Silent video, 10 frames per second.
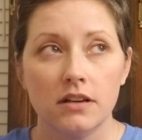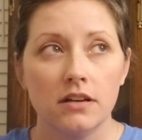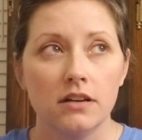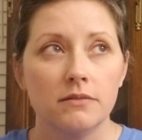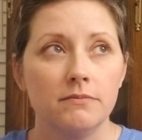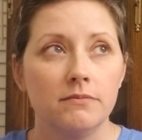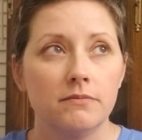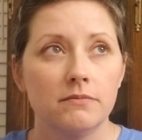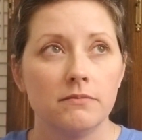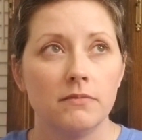
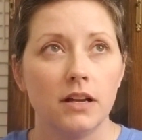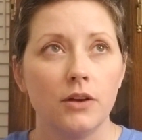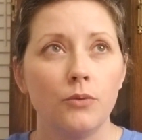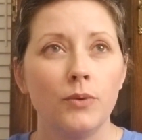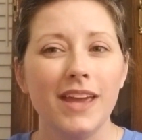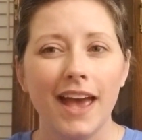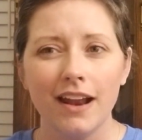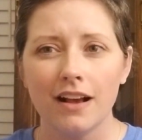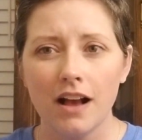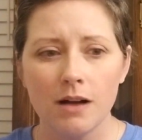I know we
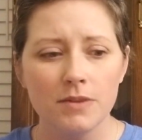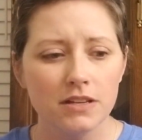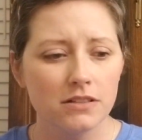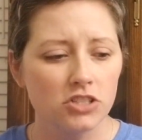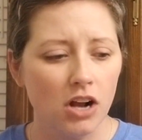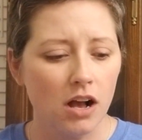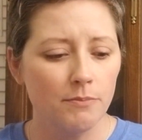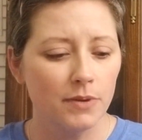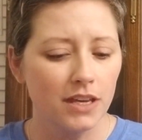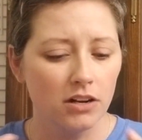had a comic
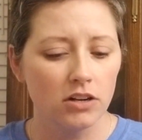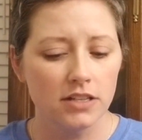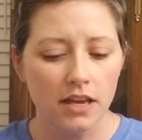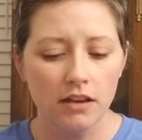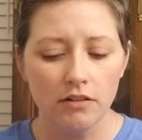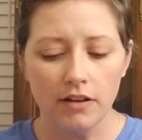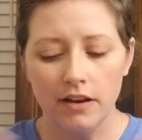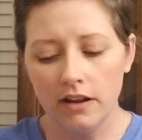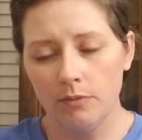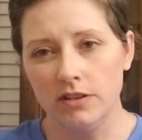shop in our town,
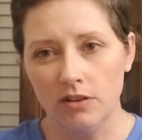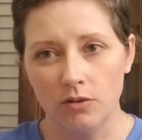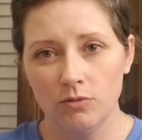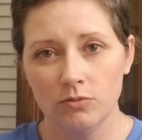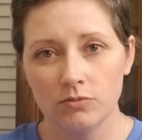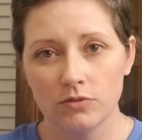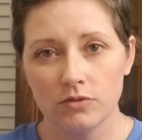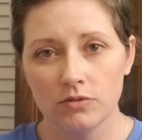and now we don't.